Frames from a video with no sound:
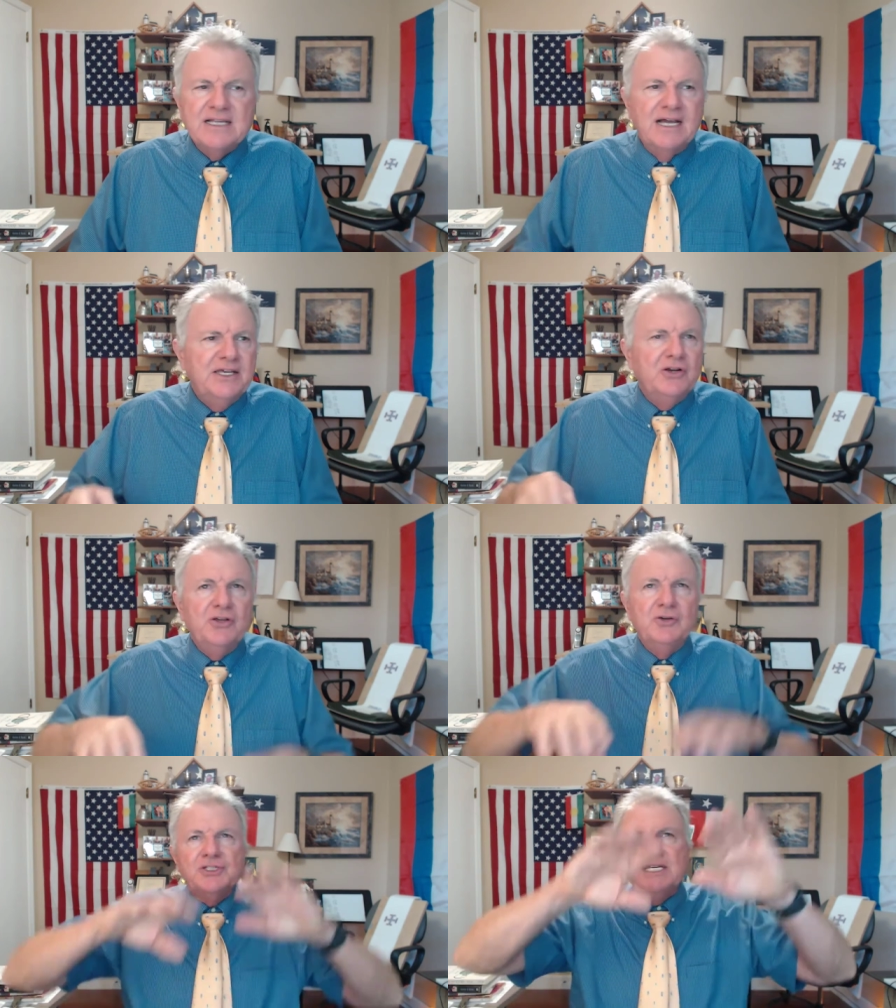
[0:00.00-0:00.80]
you know,
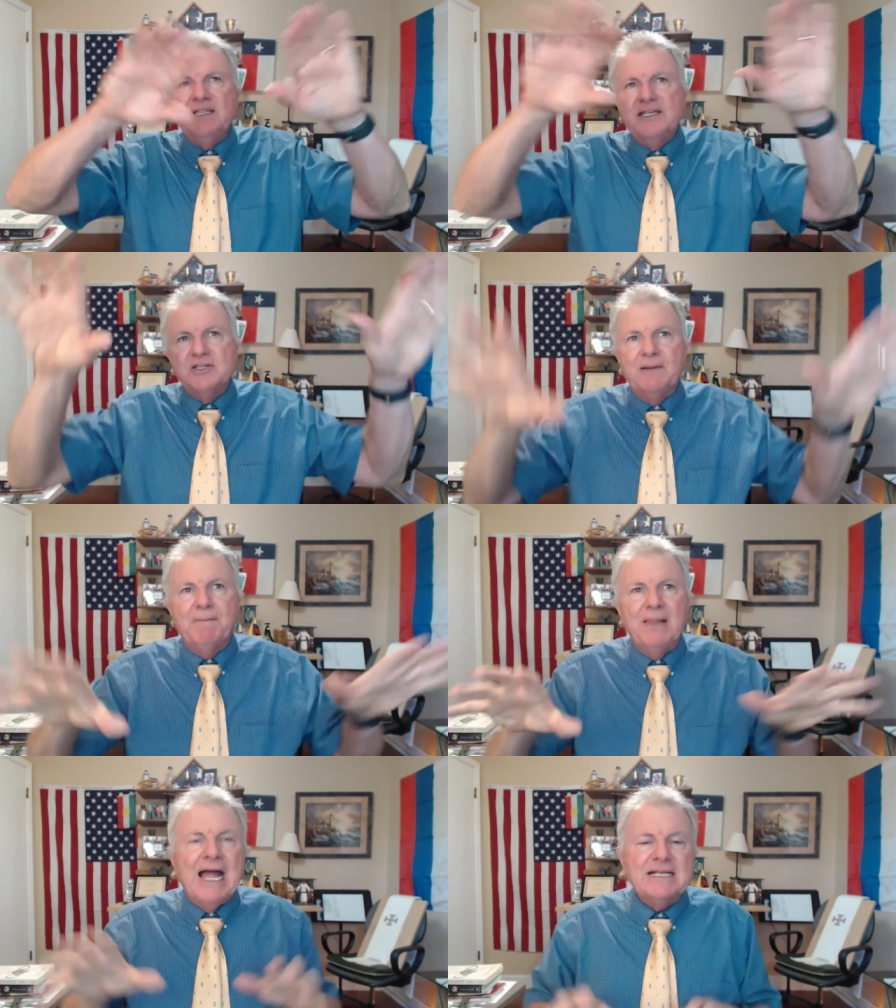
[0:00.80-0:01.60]
you'll see this on a
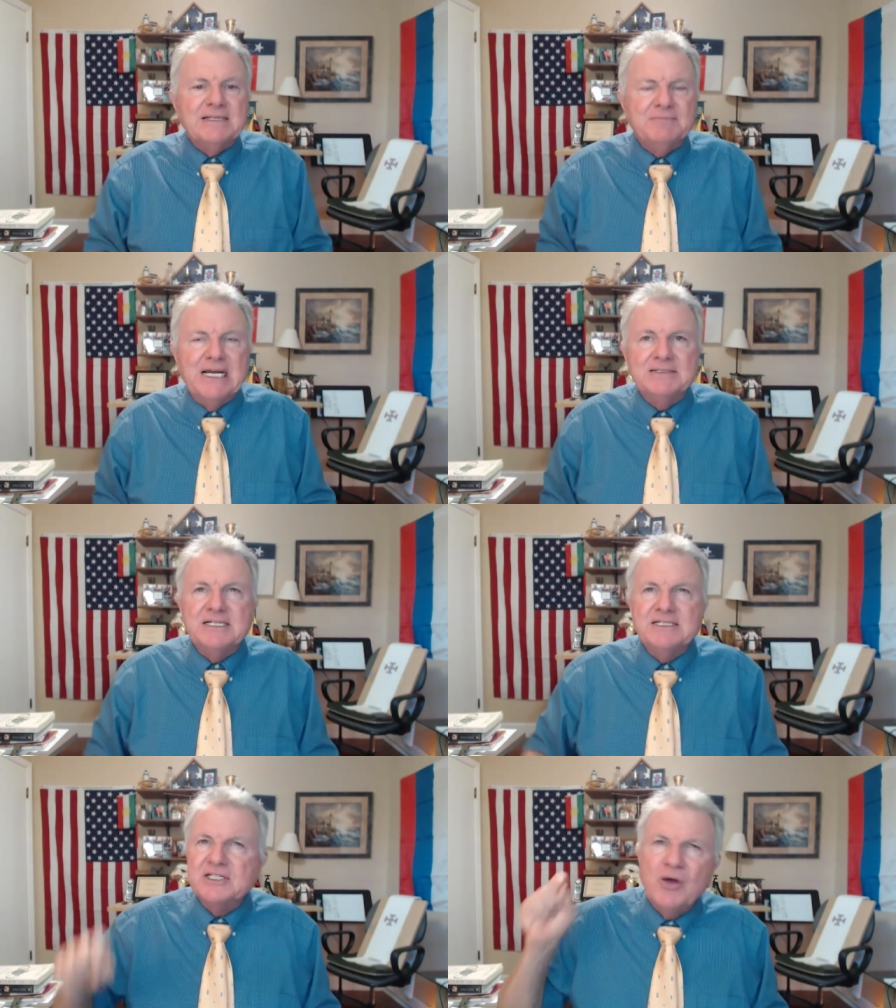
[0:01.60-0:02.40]
plaque sometimes.
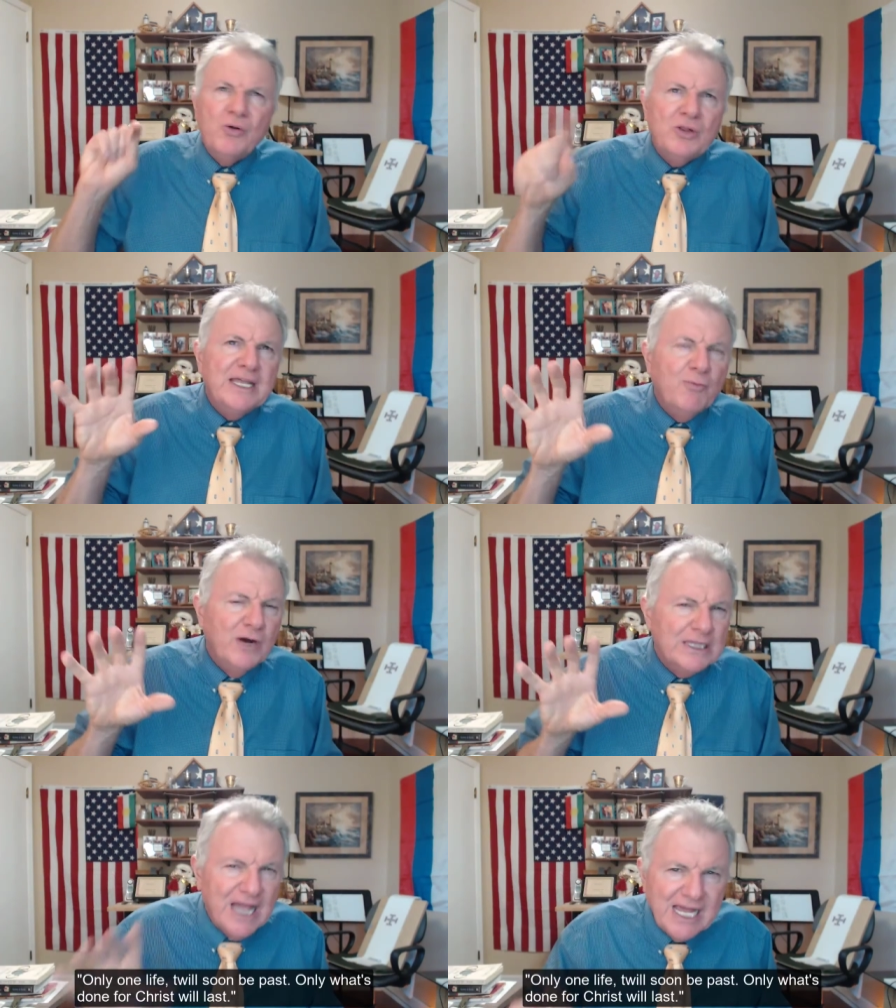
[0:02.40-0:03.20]
It says, "Only
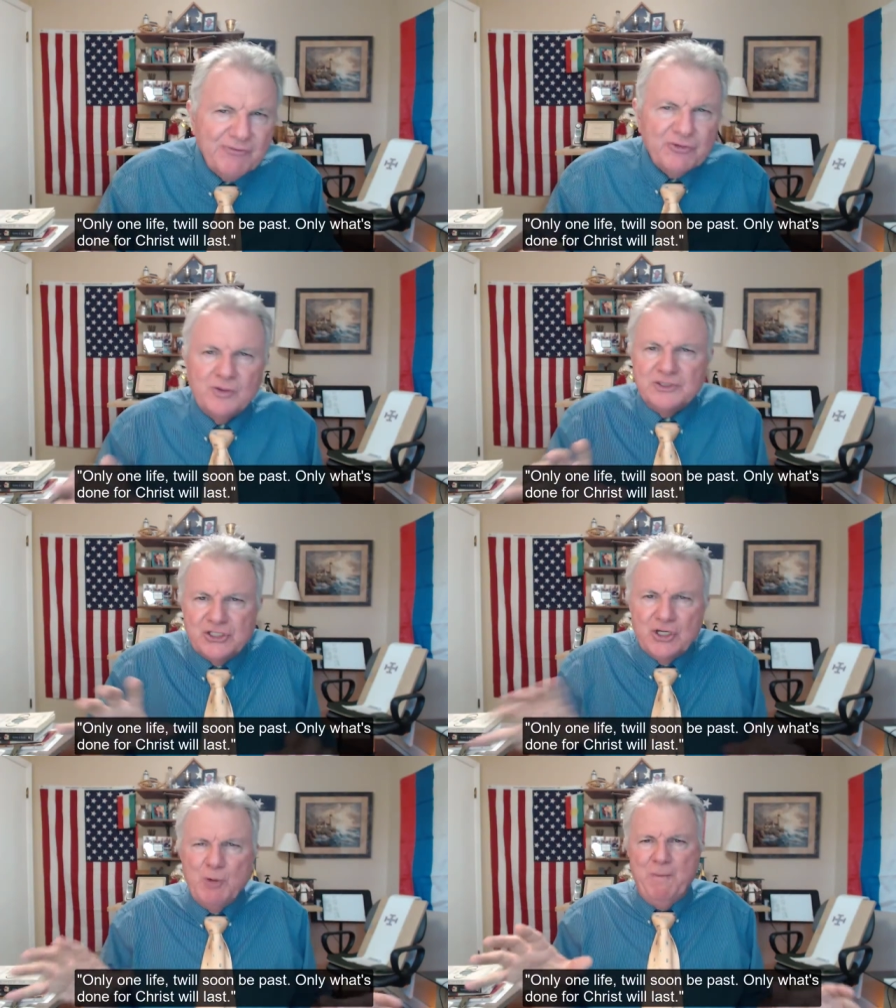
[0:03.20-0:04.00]
one life, twill
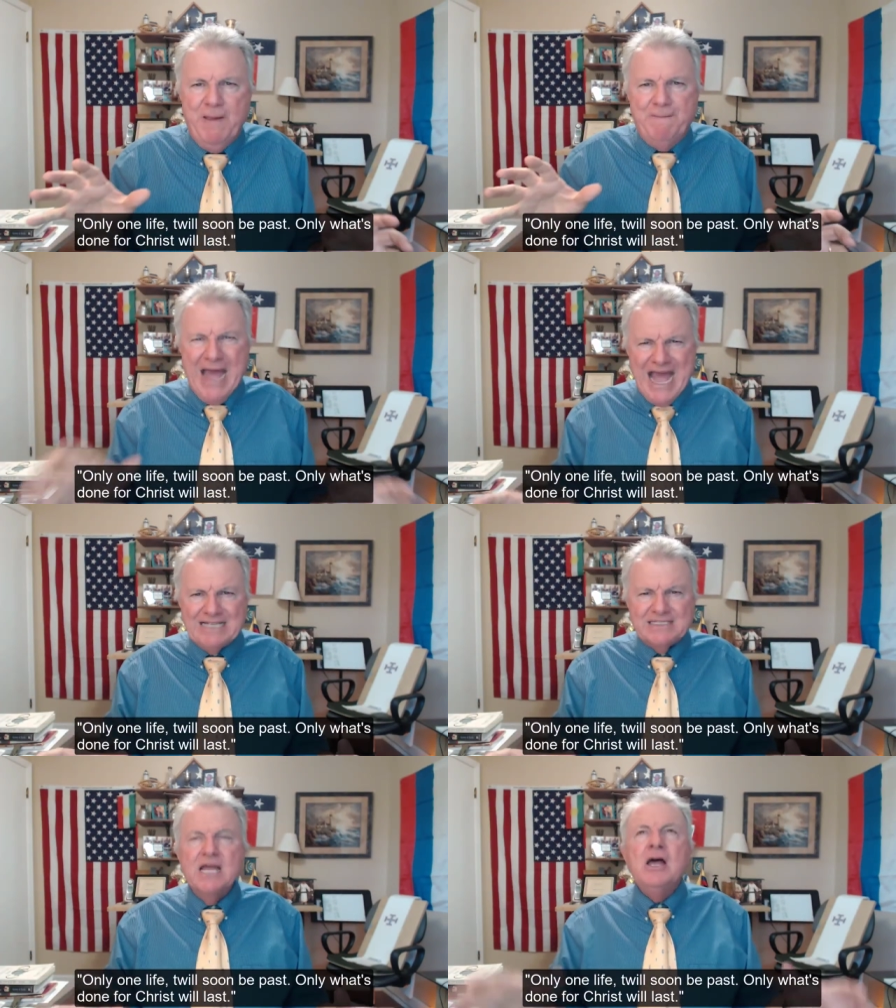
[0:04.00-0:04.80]
soon be
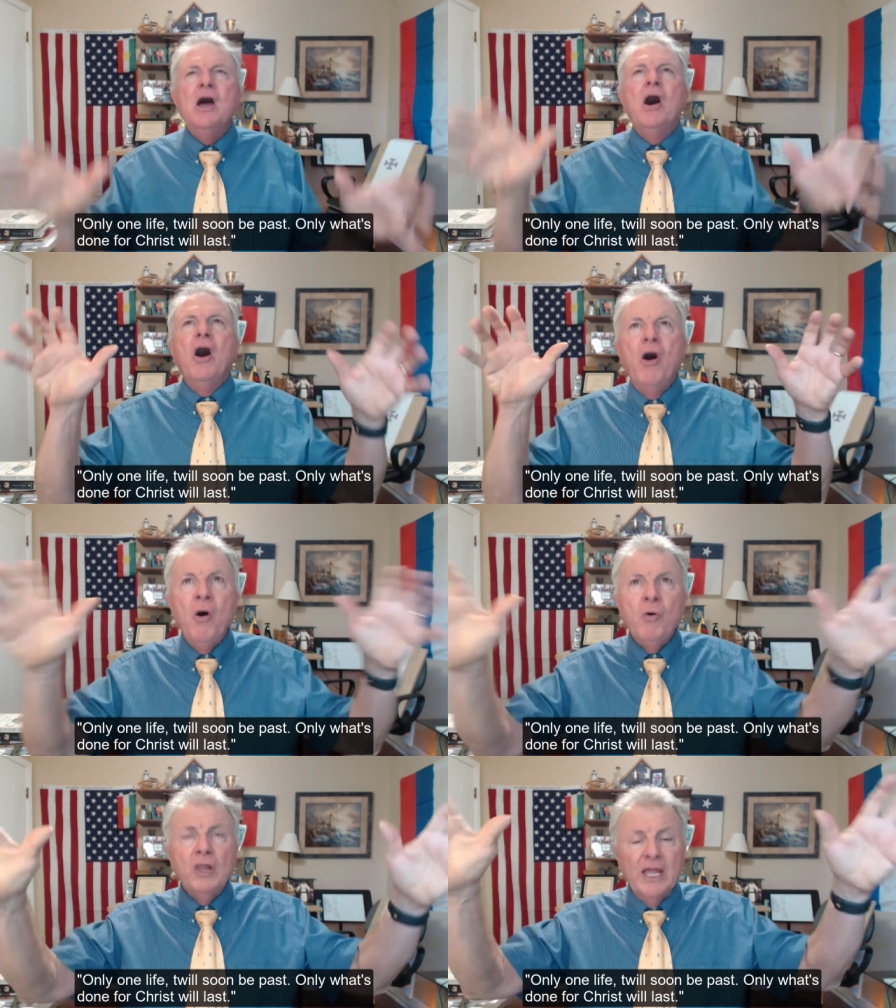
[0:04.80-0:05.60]
past.
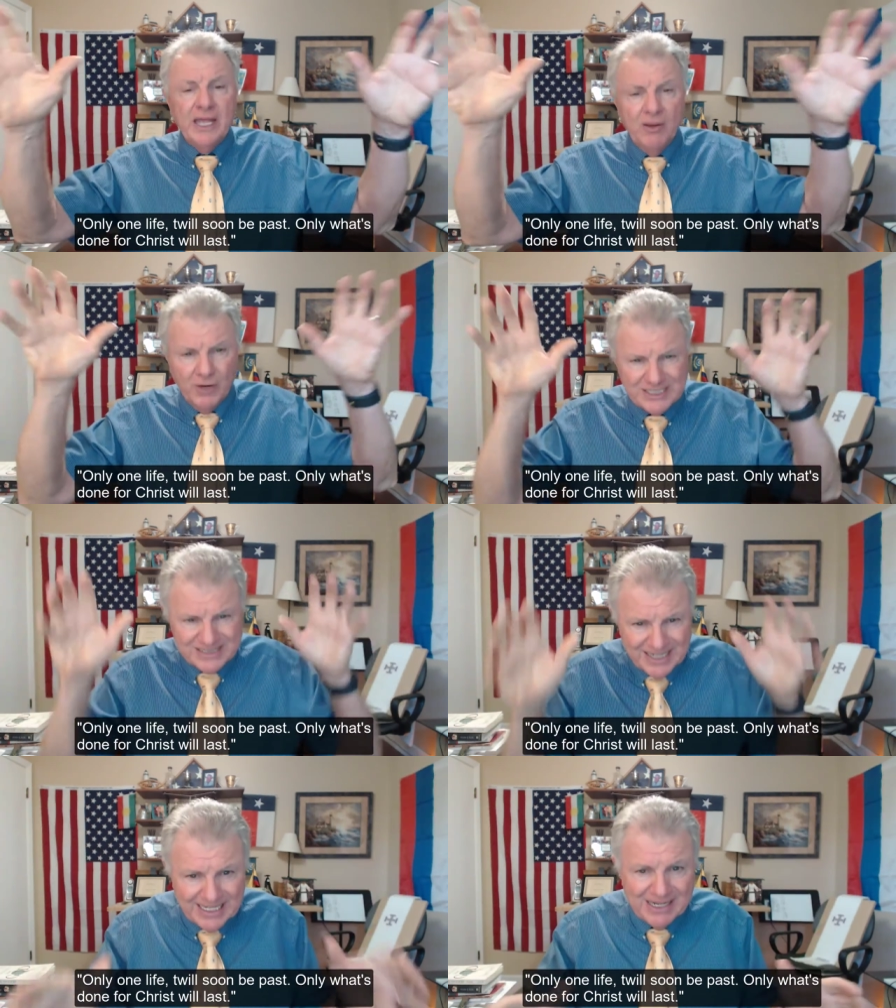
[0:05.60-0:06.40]
Only what's
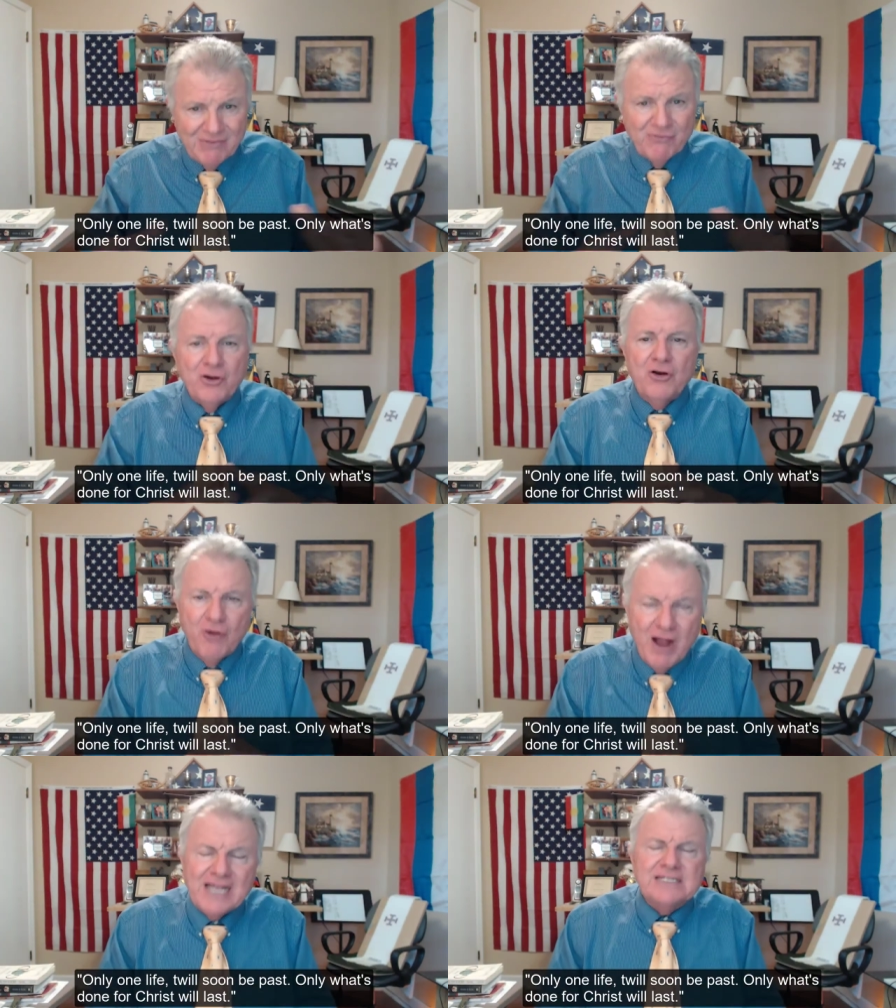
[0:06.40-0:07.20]
done for
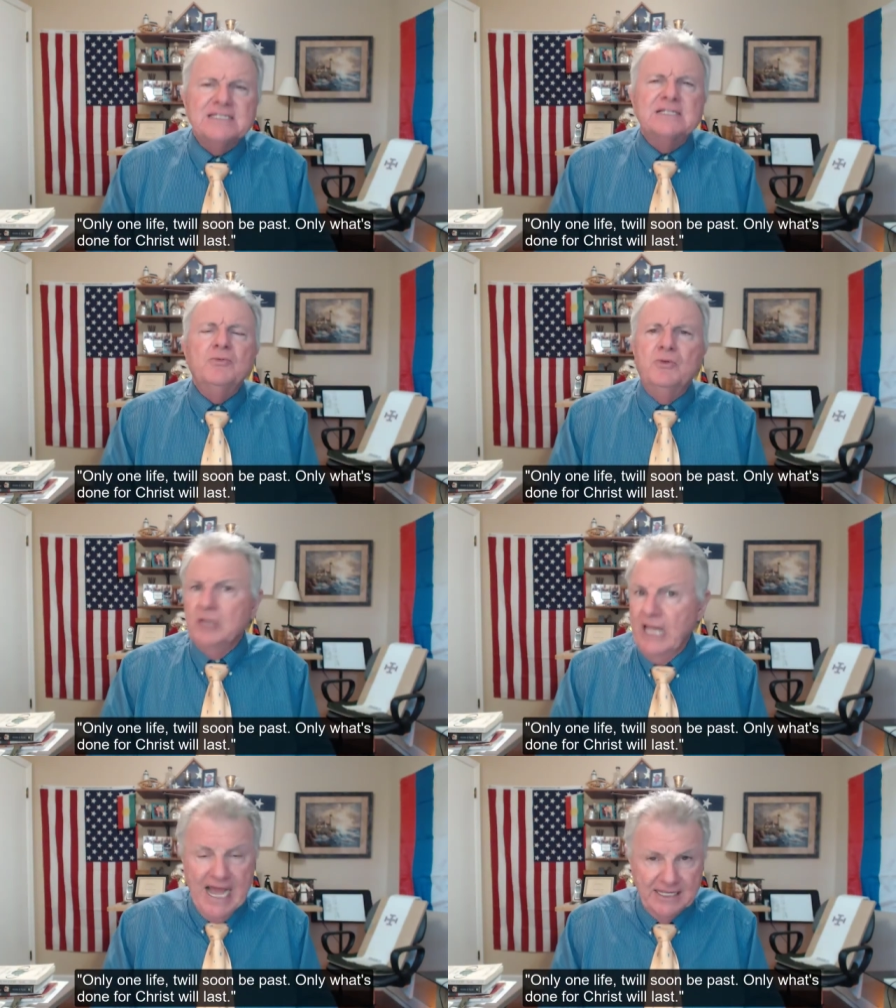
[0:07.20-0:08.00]
Christ will
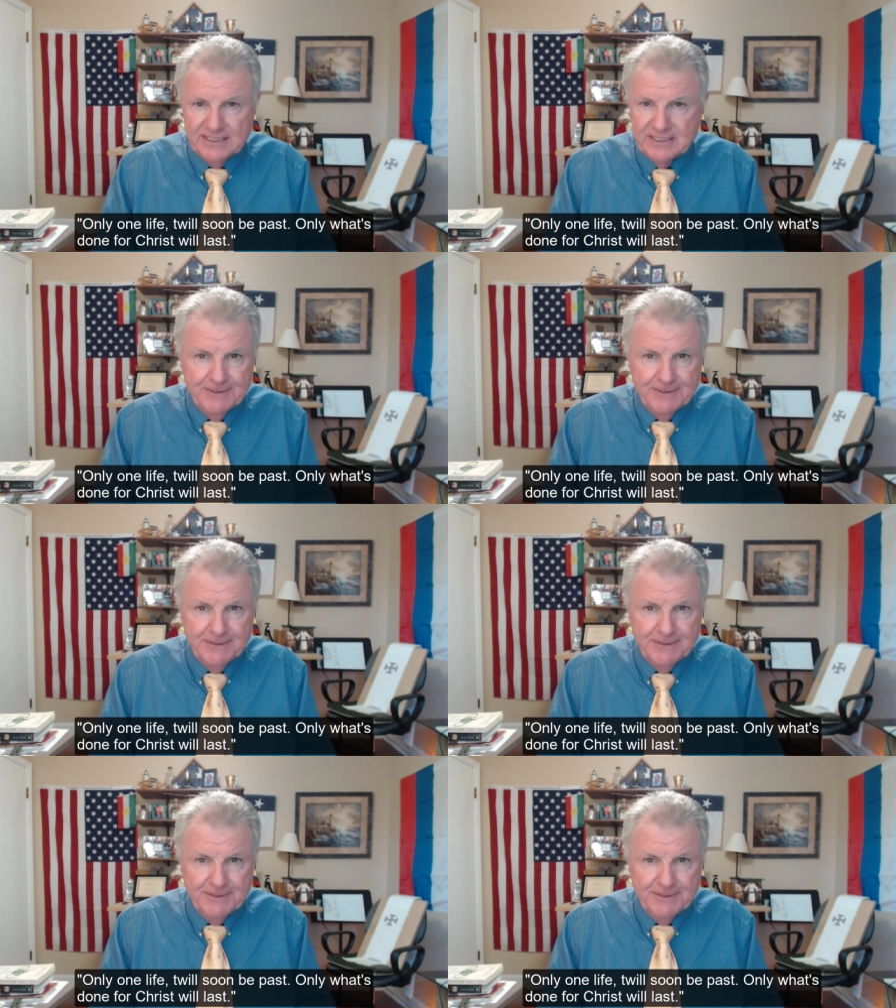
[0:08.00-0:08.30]
last."